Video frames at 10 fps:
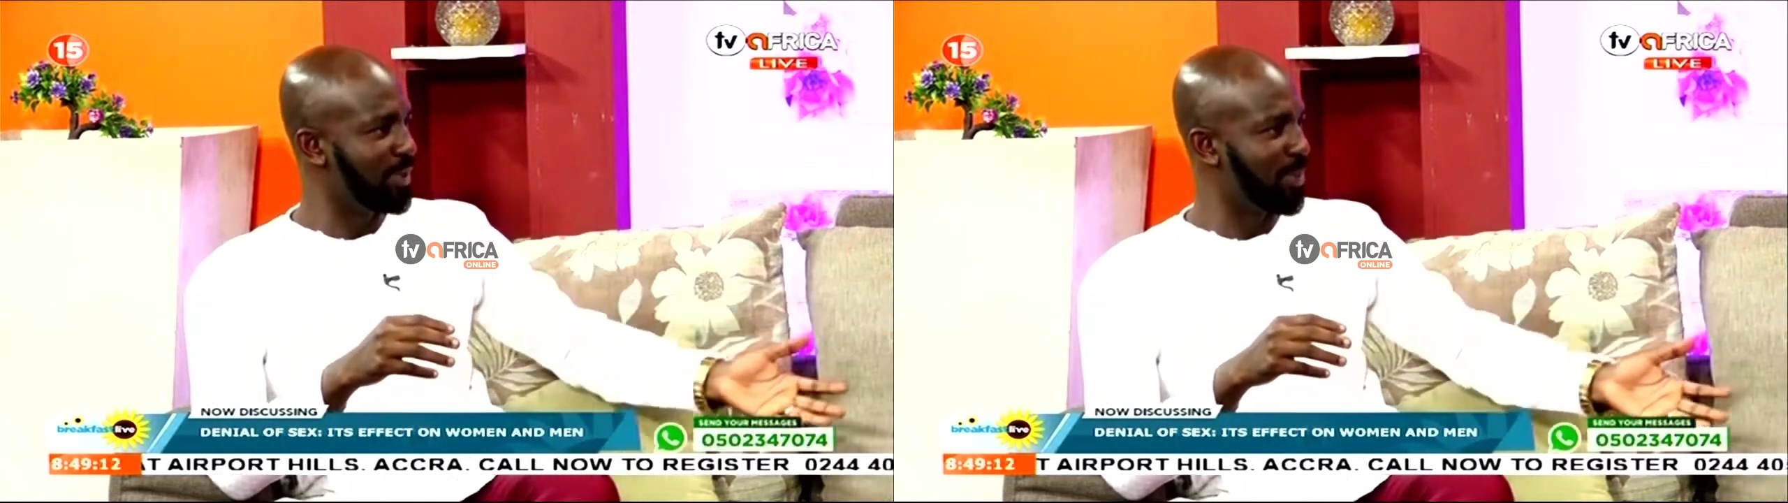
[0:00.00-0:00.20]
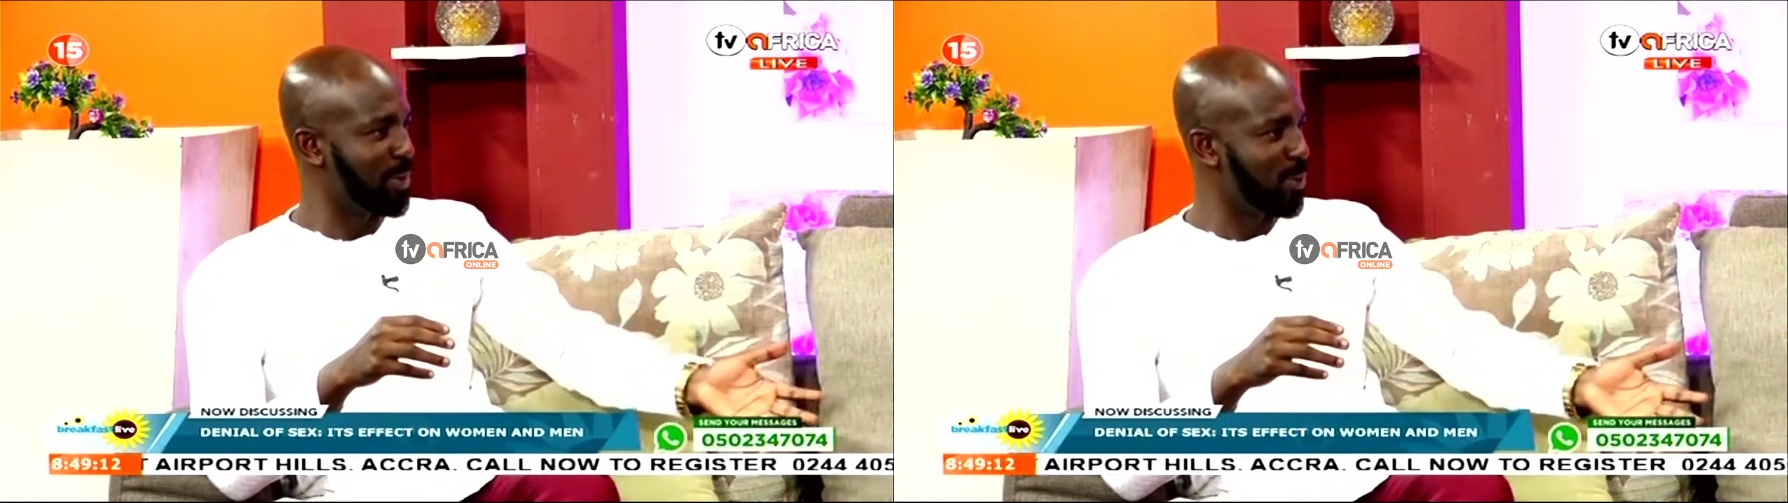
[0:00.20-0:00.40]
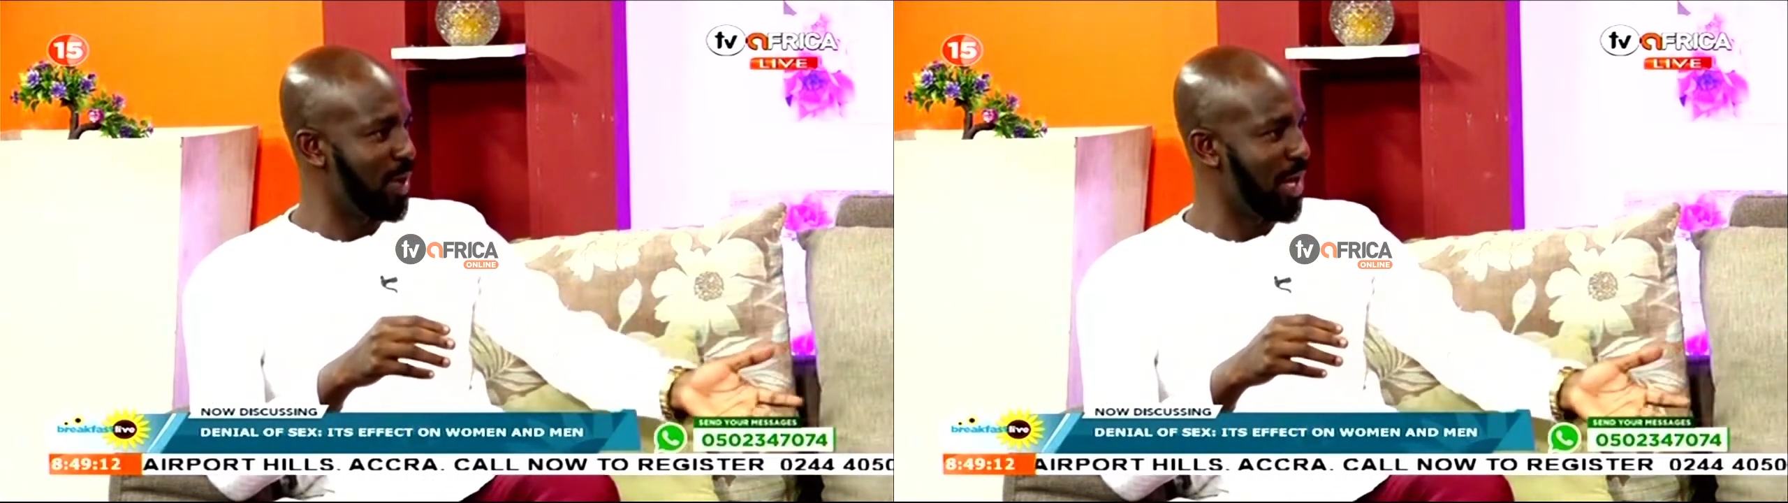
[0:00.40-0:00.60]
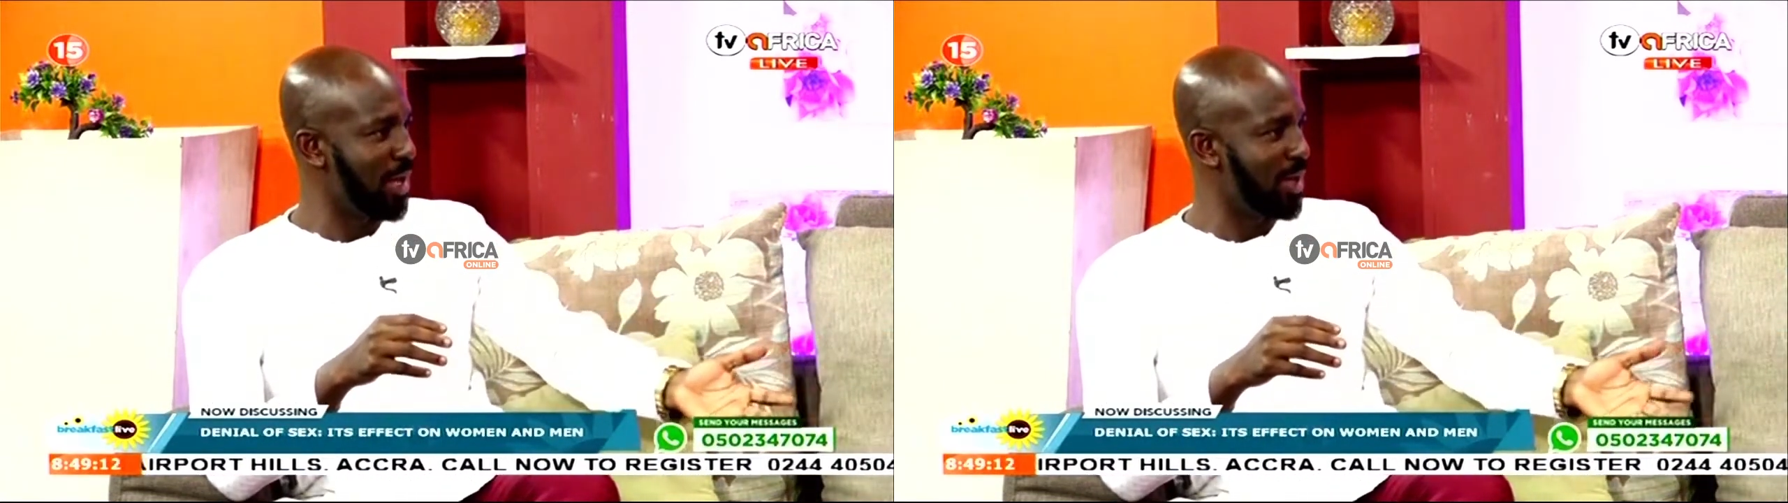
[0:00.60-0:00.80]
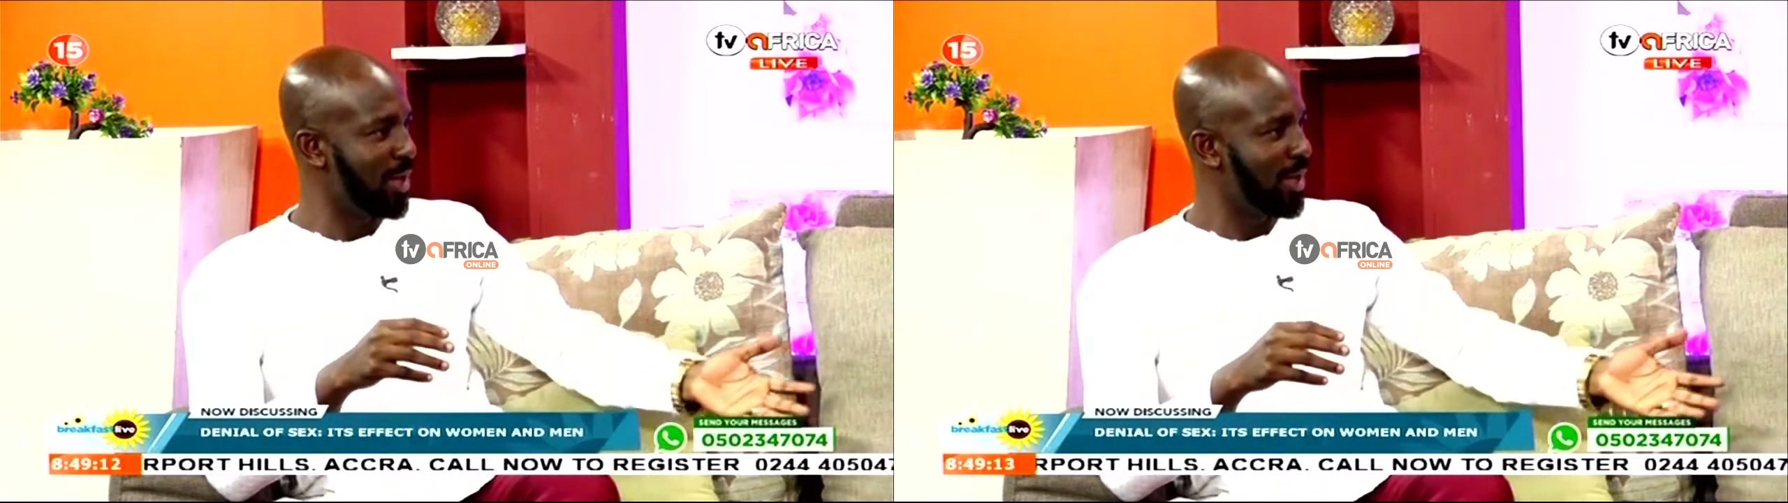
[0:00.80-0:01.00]
particular,
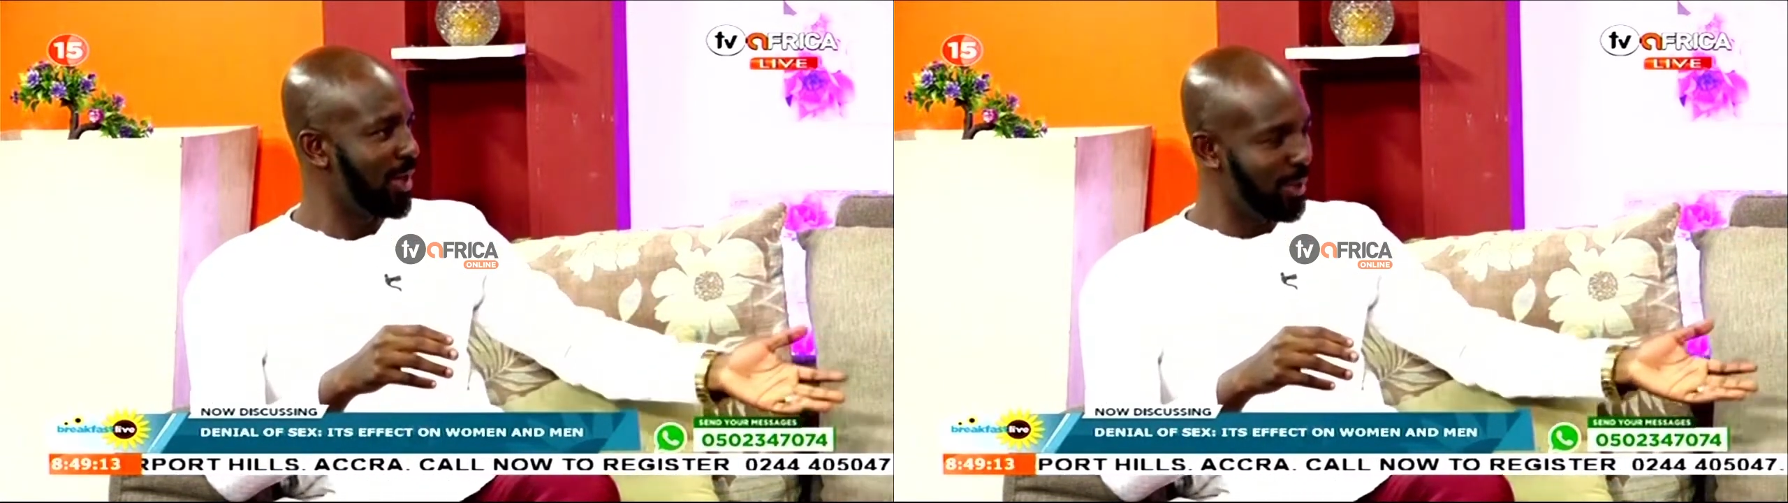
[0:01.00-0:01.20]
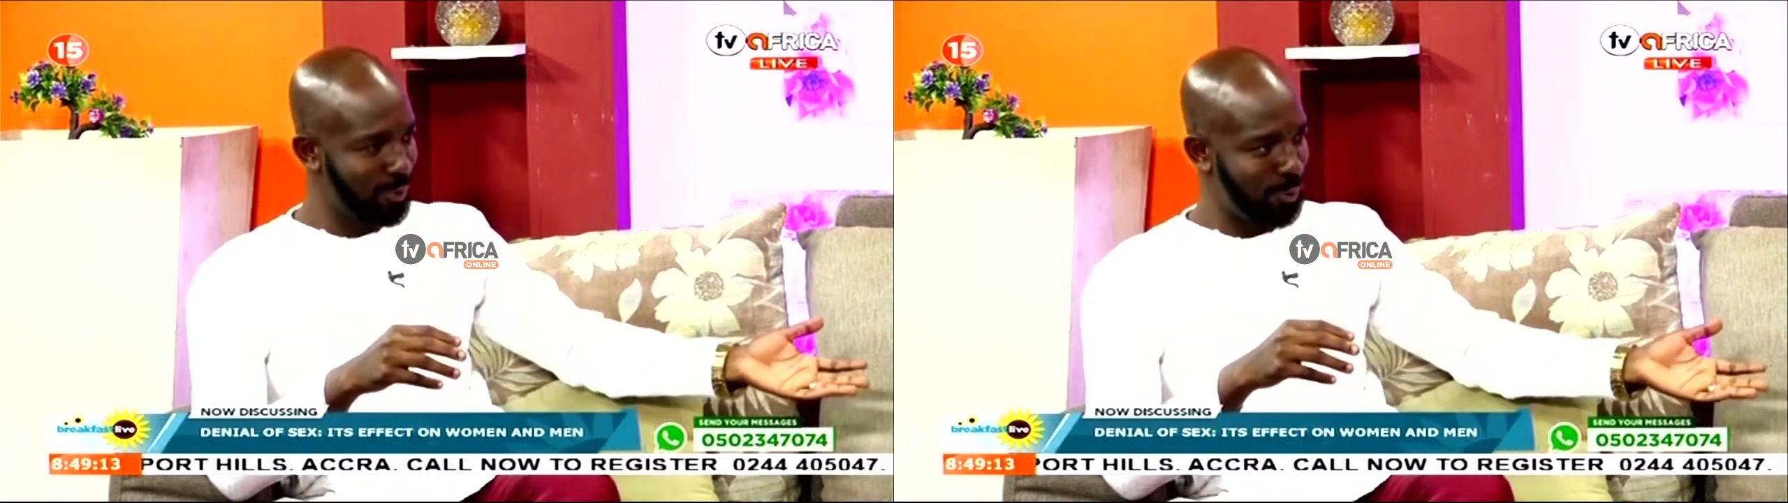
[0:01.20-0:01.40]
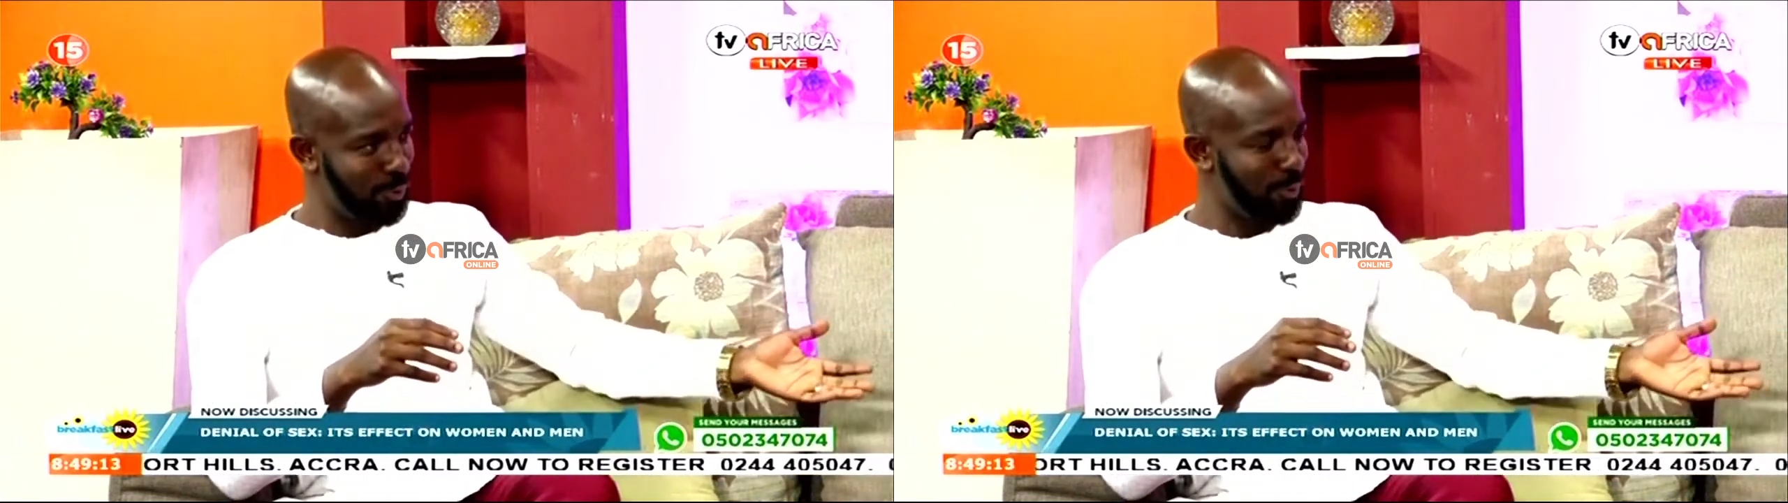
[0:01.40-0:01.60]
the